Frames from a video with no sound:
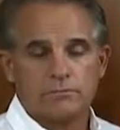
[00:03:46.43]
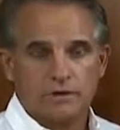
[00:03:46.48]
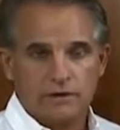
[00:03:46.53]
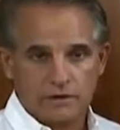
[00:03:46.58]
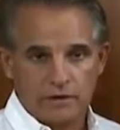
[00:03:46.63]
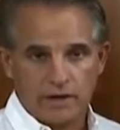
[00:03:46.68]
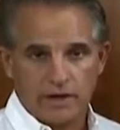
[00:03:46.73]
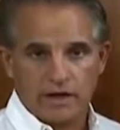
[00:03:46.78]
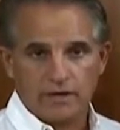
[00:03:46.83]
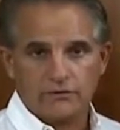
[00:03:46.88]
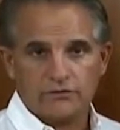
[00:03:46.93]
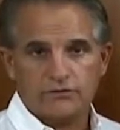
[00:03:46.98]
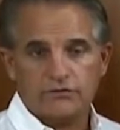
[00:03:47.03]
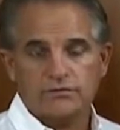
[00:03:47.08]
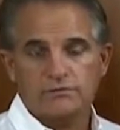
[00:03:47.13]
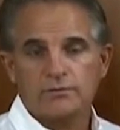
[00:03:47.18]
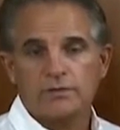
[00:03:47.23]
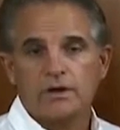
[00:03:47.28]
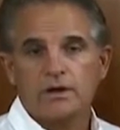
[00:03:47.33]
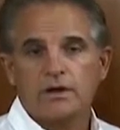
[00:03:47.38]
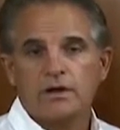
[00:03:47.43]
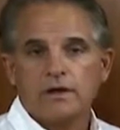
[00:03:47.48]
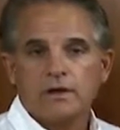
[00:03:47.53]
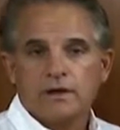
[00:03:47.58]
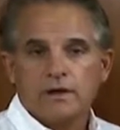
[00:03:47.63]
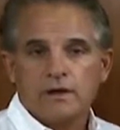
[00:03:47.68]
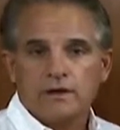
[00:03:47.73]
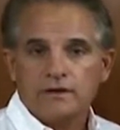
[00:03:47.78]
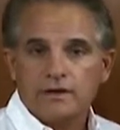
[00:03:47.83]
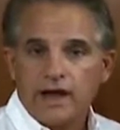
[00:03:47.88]
Yes.
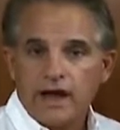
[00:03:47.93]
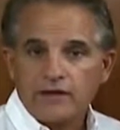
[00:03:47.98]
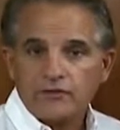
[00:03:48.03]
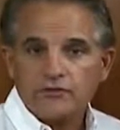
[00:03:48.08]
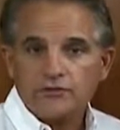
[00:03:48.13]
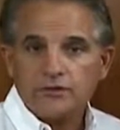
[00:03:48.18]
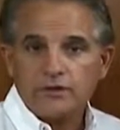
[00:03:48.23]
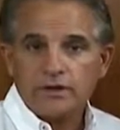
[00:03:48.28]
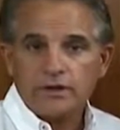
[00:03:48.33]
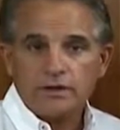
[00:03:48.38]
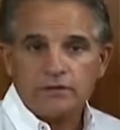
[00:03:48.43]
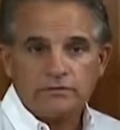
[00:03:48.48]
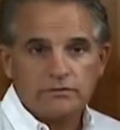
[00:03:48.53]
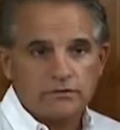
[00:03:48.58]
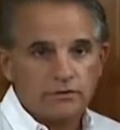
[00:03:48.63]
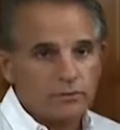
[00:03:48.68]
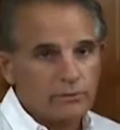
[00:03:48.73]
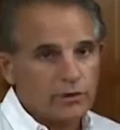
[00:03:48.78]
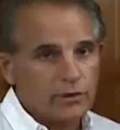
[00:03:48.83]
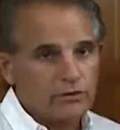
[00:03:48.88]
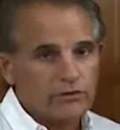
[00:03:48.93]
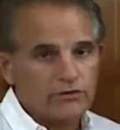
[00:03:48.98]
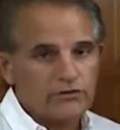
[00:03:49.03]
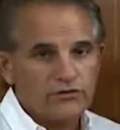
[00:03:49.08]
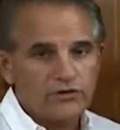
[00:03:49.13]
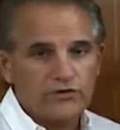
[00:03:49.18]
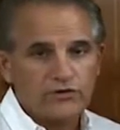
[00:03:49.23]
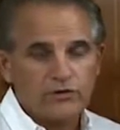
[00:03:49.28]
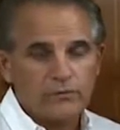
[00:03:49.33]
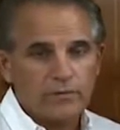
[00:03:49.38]
Naturally, to build a
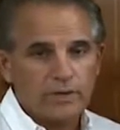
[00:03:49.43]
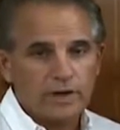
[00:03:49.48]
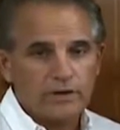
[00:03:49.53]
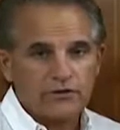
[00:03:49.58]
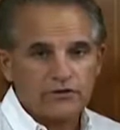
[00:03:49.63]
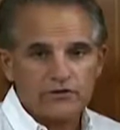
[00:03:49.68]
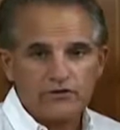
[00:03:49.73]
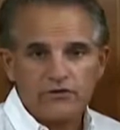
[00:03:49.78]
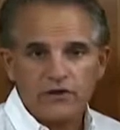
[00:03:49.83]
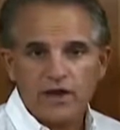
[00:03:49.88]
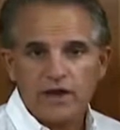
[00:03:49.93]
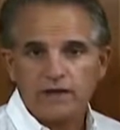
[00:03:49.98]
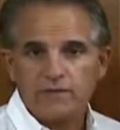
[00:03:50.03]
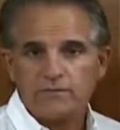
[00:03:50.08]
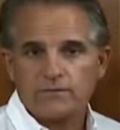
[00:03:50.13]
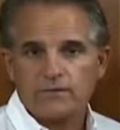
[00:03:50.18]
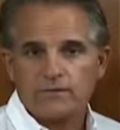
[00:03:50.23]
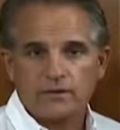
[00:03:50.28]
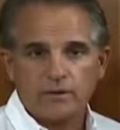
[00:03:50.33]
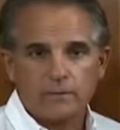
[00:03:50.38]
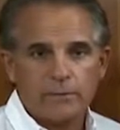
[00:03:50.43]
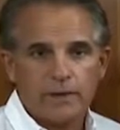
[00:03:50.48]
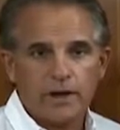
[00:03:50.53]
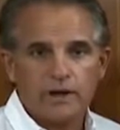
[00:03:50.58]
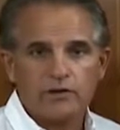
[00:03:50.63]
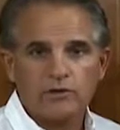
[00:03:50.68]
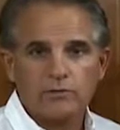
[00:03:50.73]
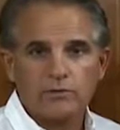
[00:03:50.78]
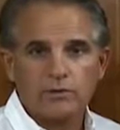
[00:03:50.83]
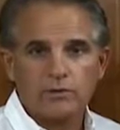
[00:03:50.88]
system that is safe and
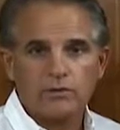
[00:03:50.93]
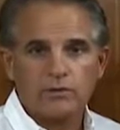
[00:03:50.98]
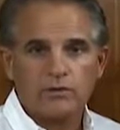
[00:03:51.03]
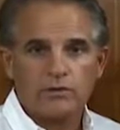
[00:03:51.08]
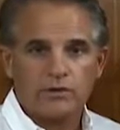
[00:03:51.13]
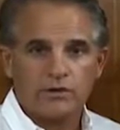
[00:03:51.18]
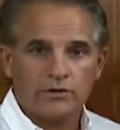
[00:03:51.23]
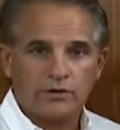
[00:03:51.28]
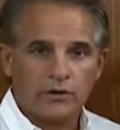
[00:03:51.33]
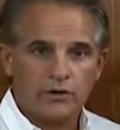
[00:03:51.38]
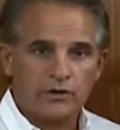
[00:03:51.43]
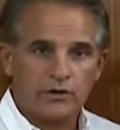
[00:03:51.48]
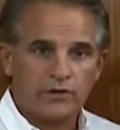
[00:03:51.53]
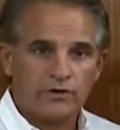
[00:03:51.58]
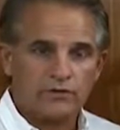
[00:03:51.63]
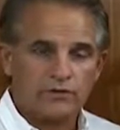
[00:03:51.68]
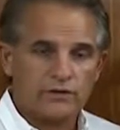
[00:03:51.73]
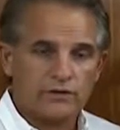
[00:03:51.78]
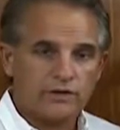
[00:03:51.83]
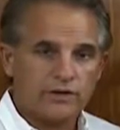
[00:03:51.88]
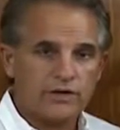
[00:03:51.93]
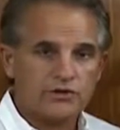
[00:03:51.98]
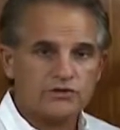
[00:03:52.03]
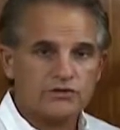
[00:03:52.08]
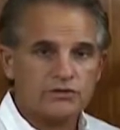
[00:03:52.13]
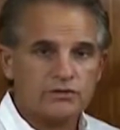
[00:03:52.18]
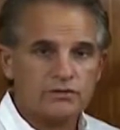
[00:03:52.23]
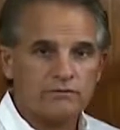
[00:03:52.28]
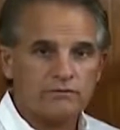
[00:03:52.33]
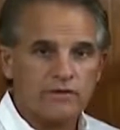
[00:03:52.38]
dependable, there is an
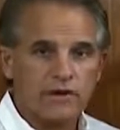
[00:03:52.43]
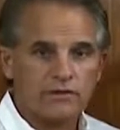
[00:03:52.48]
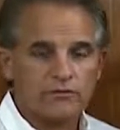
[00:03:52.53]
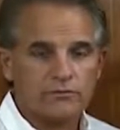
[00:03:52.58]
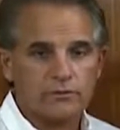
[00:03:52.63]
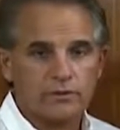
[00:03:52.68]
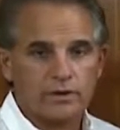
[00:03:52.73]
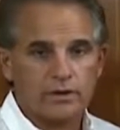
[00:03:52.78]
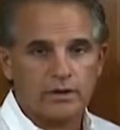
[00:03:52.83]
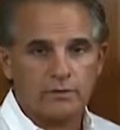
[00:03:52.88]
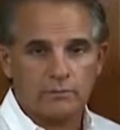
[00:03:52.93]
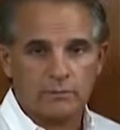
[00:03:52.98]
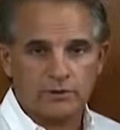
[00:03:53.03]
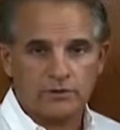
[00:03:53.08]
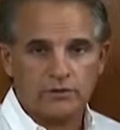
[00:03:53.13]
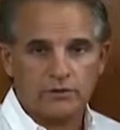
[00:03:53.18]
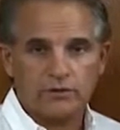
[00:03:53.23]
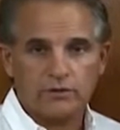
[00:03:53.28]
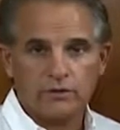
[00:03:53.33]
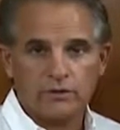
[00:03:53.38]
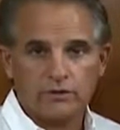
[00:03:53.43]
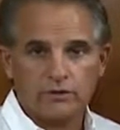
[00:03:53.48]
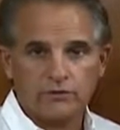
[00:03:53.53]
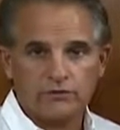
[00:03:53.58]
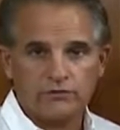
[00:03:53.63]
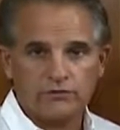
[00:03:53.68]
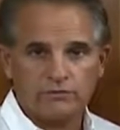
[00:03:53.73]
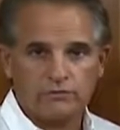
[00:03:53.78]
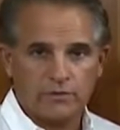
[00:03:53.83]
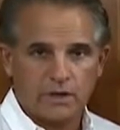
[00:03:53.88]
initial investment in
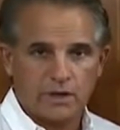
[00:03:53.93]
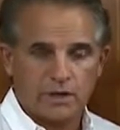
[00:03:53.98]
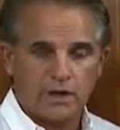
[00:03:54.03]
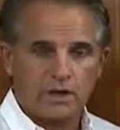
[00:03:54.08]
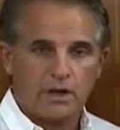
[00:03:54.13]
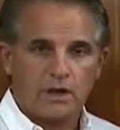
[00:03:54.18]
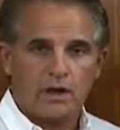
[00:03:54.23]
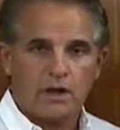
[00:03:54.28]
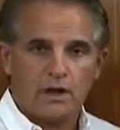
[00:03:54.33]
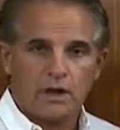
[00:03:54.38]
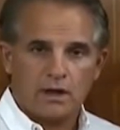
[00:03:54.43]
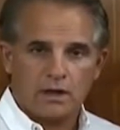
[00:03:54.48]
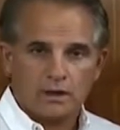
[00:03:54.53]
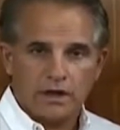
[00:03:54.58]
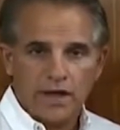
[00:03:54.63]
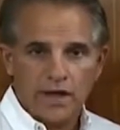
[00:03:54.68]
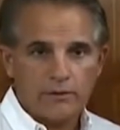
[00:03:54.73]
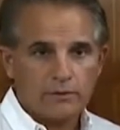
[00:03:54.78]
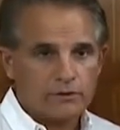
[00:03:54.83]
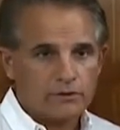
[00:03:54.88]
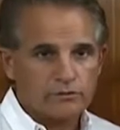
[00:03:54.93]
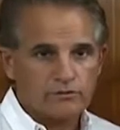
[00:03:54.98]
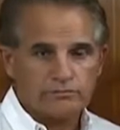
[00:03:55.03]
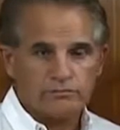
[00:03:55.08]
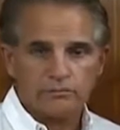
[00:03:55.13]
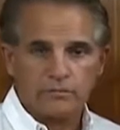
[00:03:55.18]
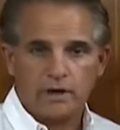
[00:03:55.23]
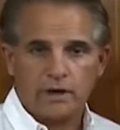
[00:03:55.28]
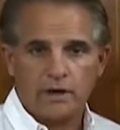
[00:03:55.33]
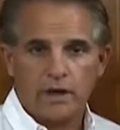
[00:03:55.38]
materials, labor,
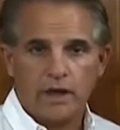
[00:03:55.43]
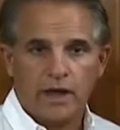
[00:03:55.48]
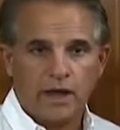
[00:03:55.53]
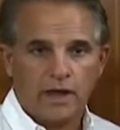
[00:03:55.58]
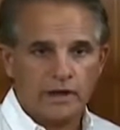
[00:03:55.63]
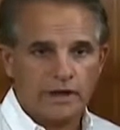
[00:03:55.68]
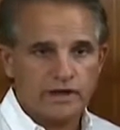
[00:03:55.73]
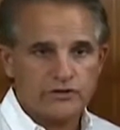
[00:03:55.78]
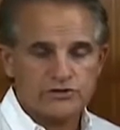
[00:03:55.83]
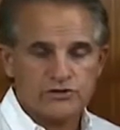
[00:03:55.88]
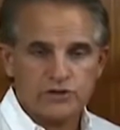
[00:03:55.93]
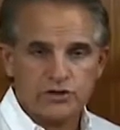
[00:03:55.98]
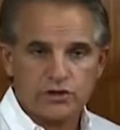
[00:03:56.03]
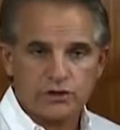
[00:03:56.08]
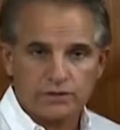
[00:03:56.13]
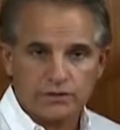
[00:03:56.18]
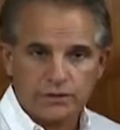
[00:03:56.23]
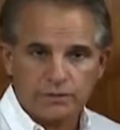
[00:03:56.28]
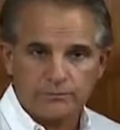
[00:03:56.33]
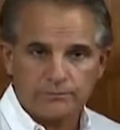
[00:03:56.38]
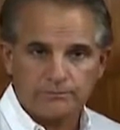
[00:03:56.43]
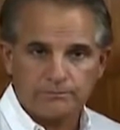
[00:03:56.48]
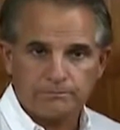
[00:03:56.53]
and engineering.